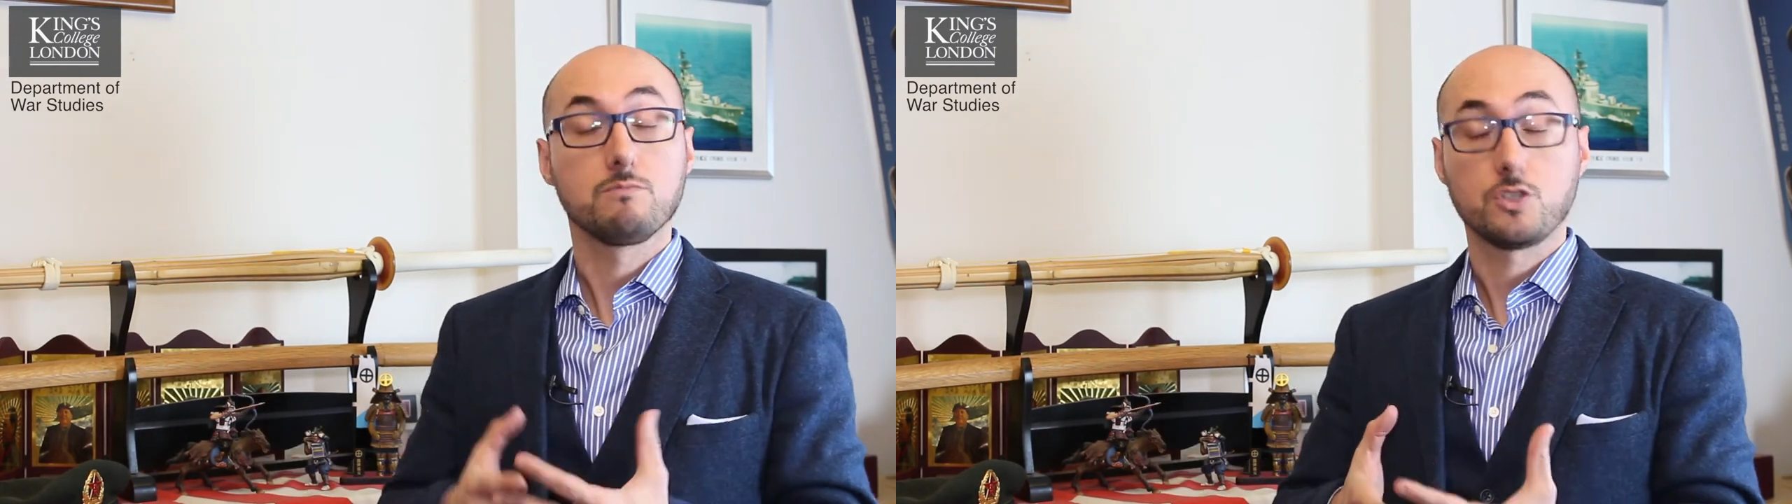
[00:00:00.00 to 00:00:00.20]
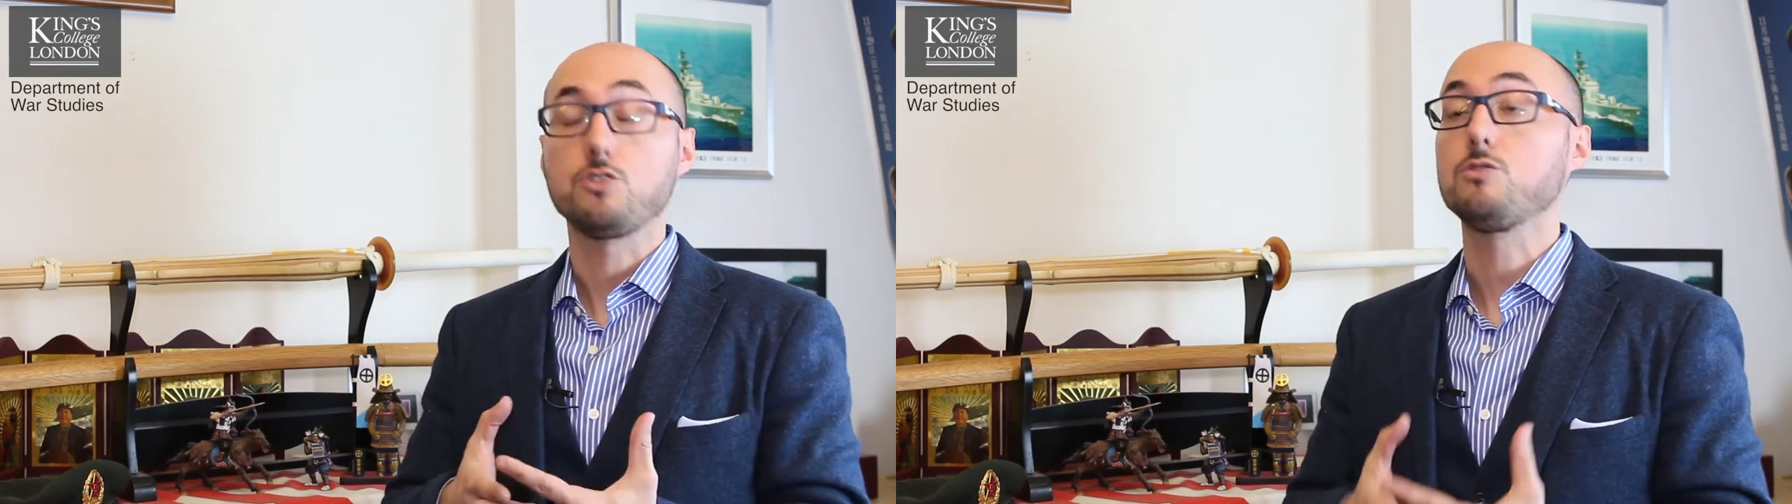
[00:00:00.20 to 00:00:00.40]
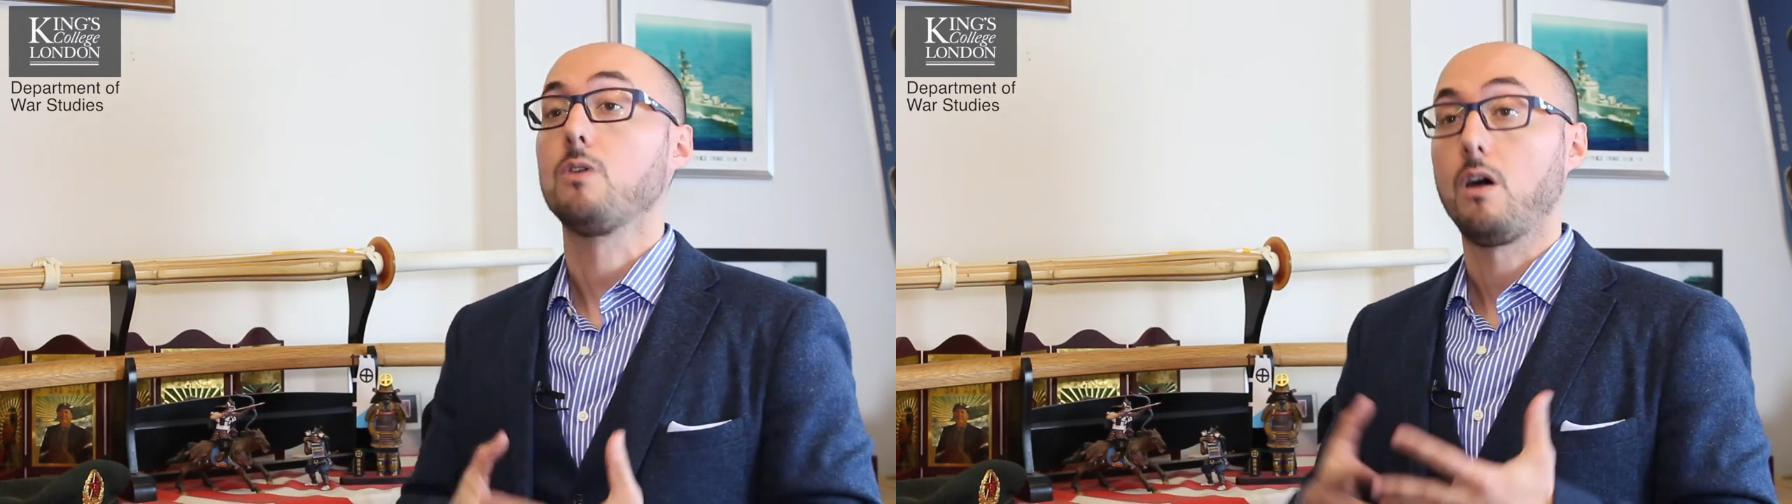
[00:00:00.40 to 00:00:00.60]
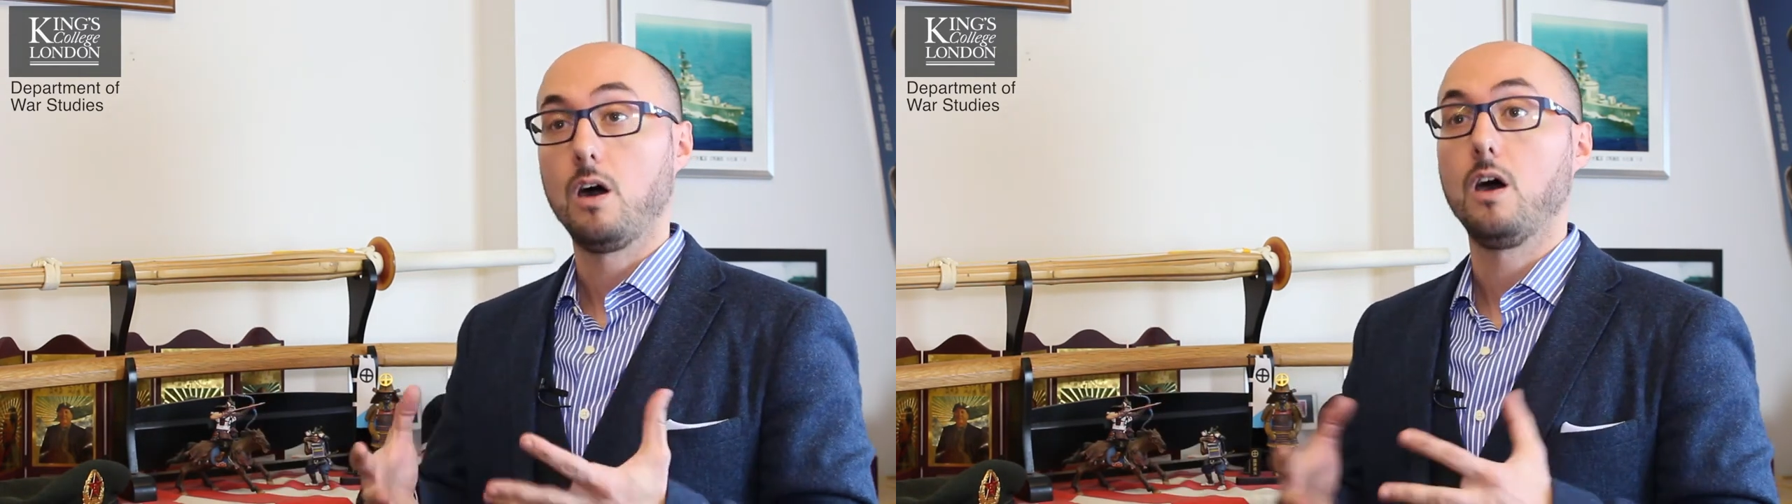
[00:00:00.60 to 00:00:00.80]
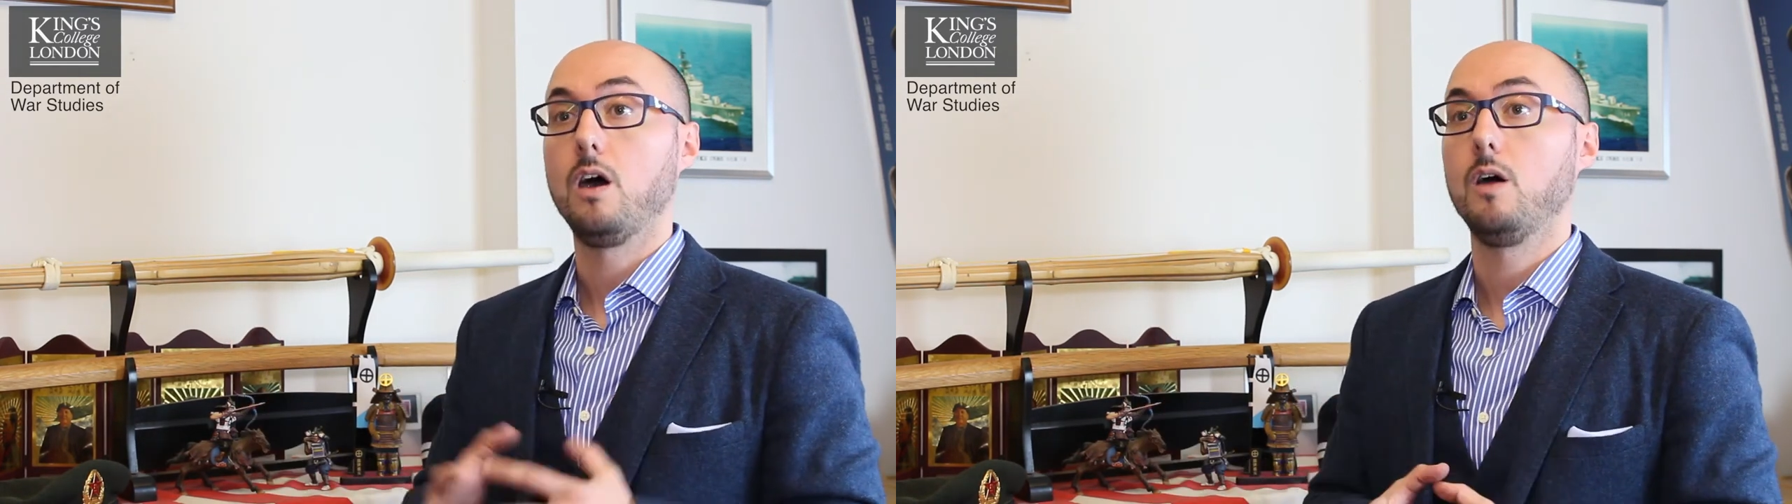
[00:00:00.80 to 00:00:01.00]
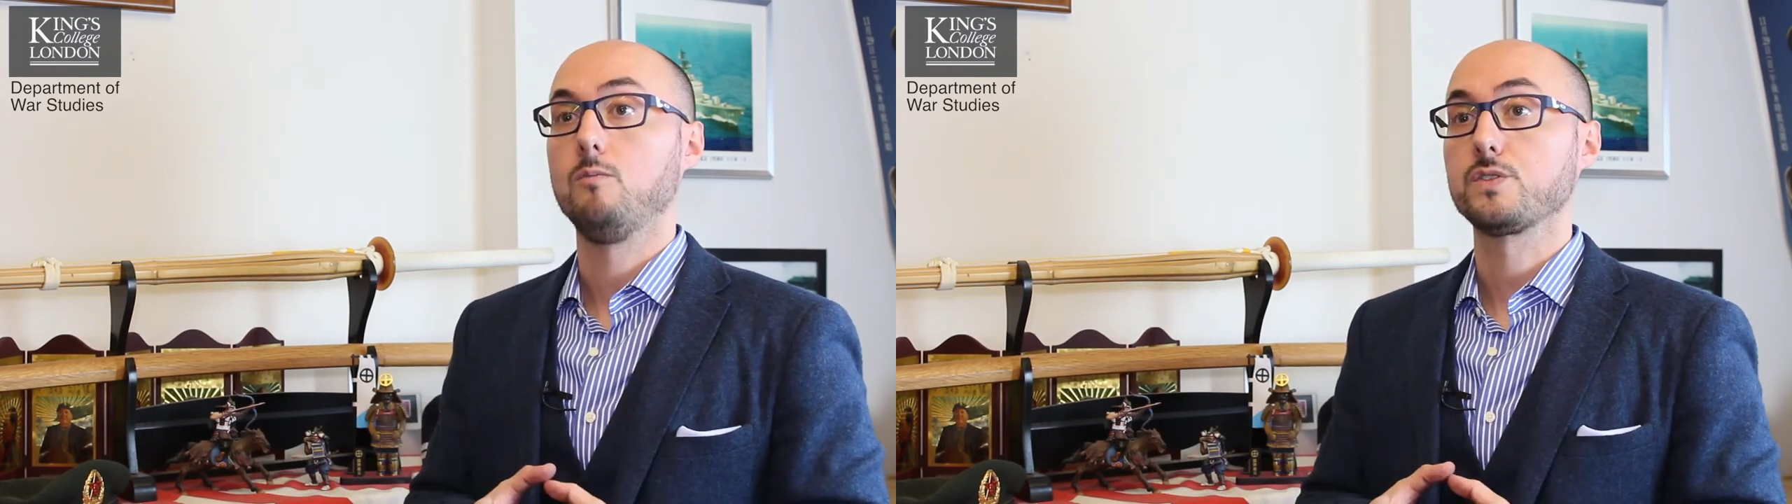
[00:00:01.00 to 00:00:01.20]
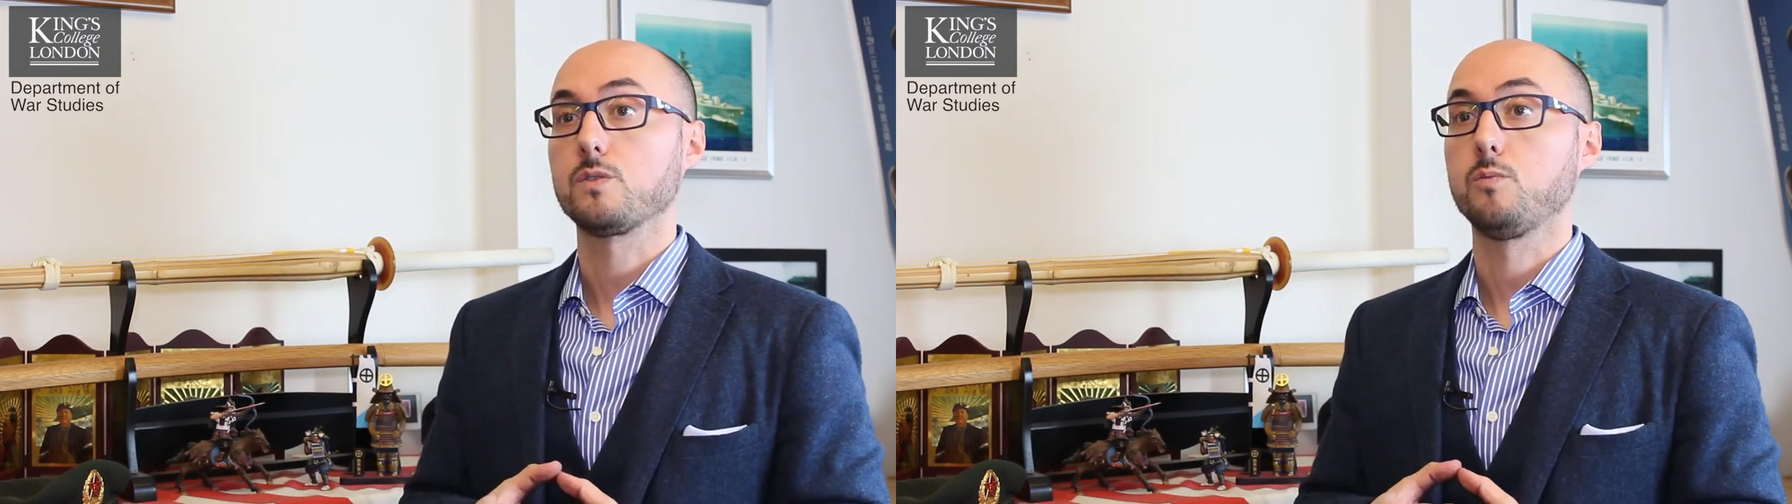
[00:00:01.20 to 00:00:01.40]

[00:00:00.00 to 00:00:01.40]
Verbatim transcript: two uh, uh, most